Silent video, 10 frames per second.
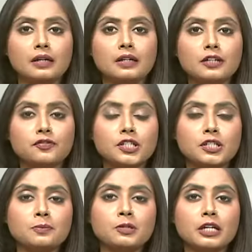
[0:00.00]
Nifty
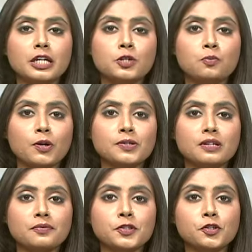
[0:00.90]
dipped
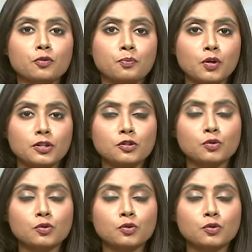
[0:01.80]
8.70 points to